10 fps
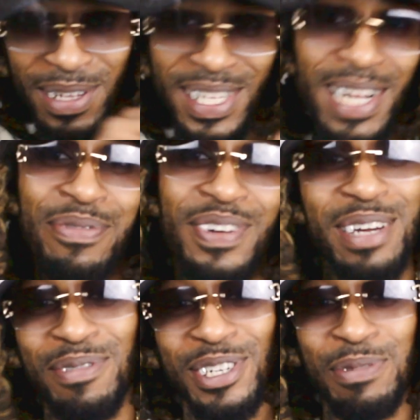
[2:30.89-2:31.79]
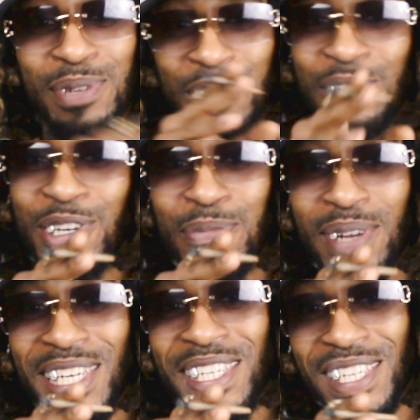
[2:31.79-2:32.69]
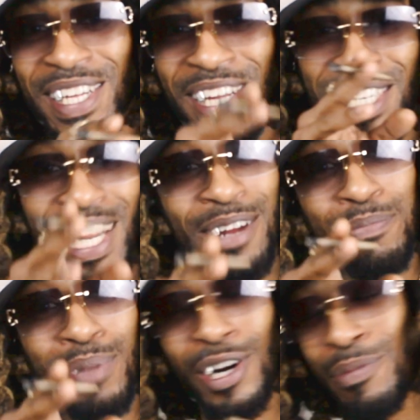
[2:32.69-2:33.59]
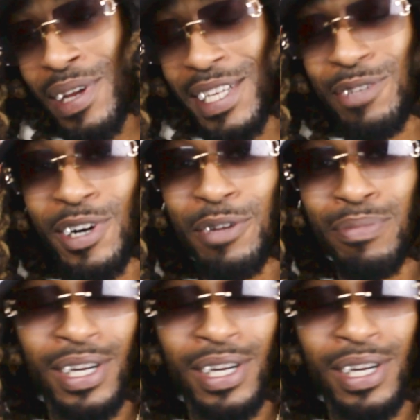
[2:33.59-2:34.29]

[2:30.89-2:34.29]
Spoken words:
It's like, I'm fucking with you. But you know, but listen, shout out to Birdman, let's work.